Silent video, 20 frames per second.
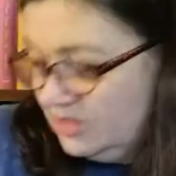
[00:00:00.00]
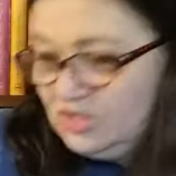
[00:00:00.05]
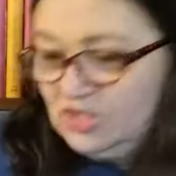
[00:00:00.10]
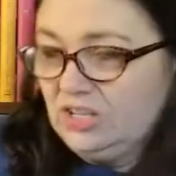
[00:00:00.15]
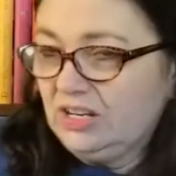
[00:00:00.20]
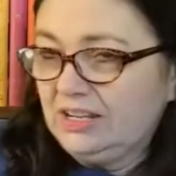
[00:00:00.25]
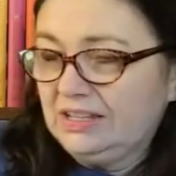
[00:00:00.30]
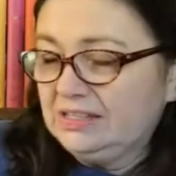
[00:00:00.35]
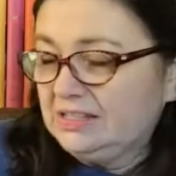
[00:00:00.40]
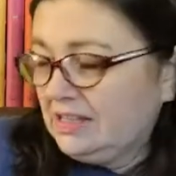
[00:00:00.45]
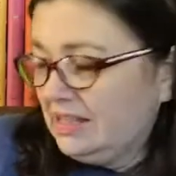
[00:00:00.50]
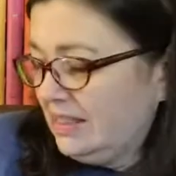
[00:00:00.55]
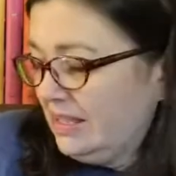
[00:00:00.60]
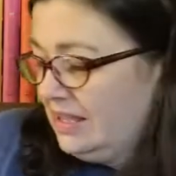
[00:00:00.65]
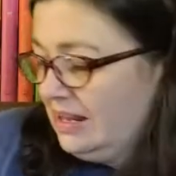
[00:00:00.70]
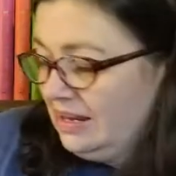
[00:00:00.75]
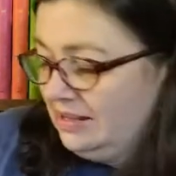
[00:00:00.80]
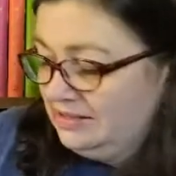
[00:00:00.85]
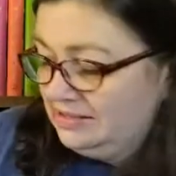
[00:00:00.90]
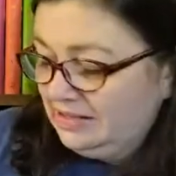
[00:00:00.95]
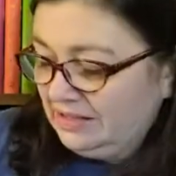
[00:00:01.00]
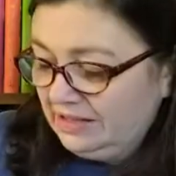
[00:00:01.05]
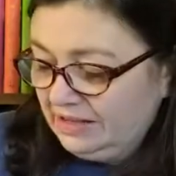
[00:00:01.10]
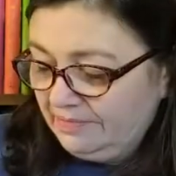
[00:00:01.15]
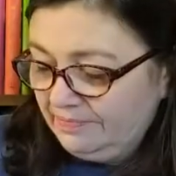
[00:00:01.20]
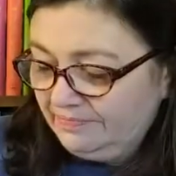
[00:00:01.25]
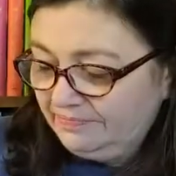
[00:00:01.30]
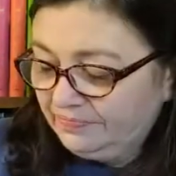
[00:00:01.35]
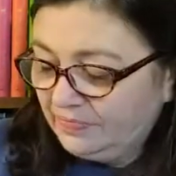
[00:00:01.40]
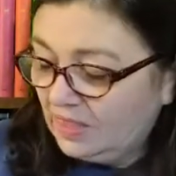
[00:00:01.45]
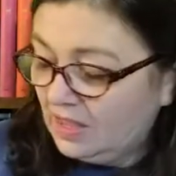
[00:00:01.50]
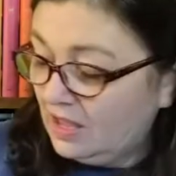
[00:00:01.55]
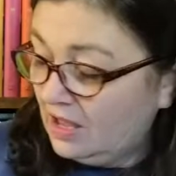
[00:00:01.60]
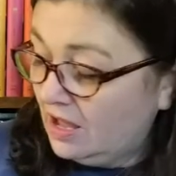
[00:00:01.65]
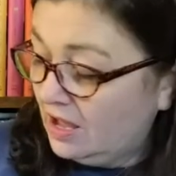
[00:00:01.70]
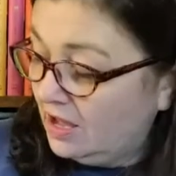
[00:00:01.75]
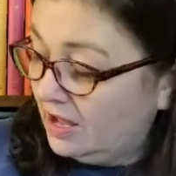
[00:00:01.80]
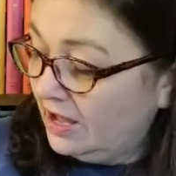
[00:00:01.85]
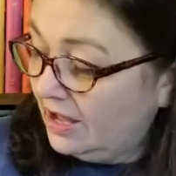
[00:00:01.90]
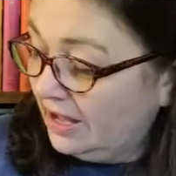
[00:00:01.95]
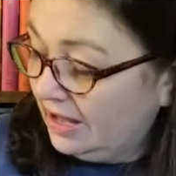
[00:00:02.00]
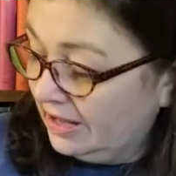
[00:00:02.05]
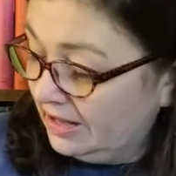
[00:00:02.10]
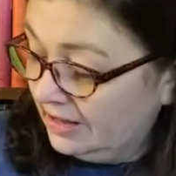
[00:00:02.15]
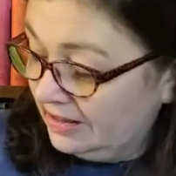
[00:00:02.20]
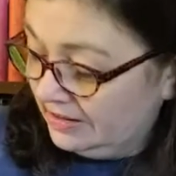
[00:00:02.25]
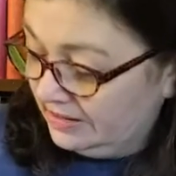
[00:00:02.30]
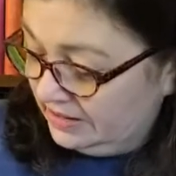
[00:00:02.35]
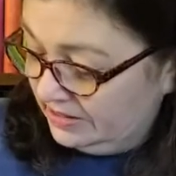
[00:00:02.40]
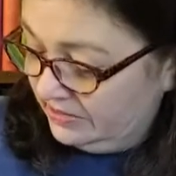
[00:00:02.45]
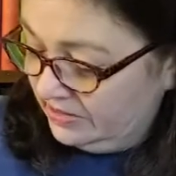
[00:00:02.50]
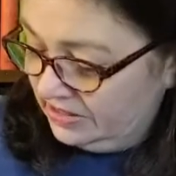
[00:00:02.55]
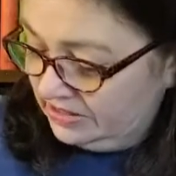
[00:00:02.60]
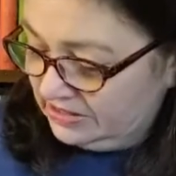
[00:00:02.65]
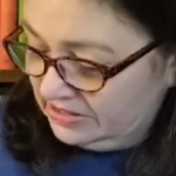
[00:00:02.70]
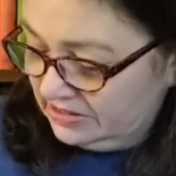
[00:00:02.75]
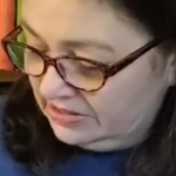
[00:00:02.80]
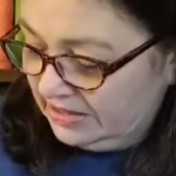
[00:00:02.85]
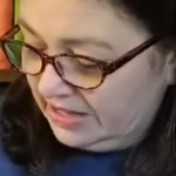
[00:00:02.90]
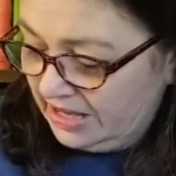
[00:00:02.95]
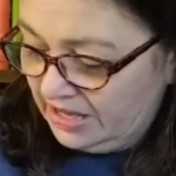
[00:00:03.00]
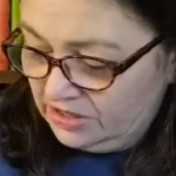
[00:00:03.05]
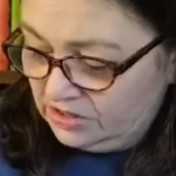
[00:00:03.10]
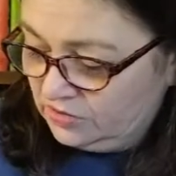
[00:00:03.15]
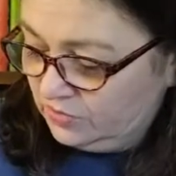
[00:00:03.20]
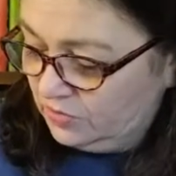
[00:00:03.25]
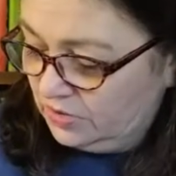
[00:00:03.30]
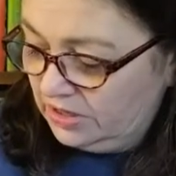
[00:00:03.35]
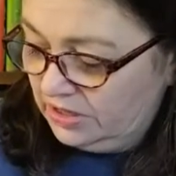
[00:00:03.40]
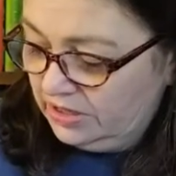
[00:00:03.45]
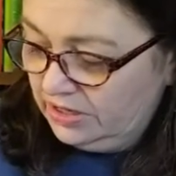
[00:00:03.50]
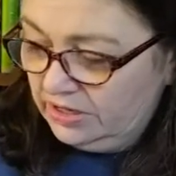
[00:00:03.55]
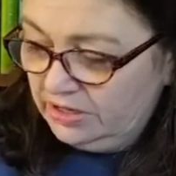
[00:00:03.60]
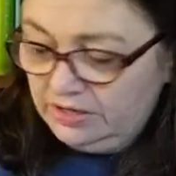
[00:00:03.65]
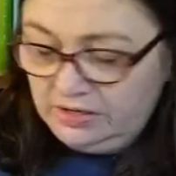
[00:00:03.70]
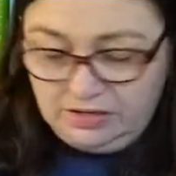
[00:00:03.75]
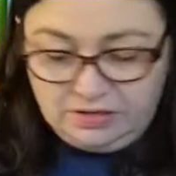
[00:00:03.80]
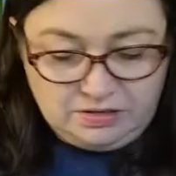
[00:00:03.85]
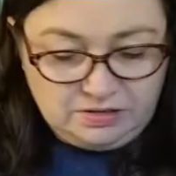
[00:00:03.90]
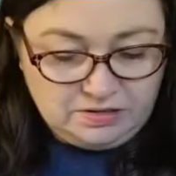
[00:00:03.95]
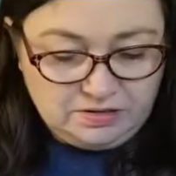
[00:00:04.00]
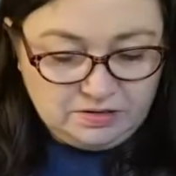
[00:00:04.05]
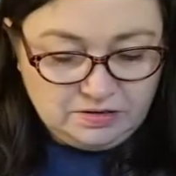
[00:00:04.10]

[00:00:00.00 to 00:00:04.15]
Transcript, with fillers: She didn't say that. I said that. Then this last one.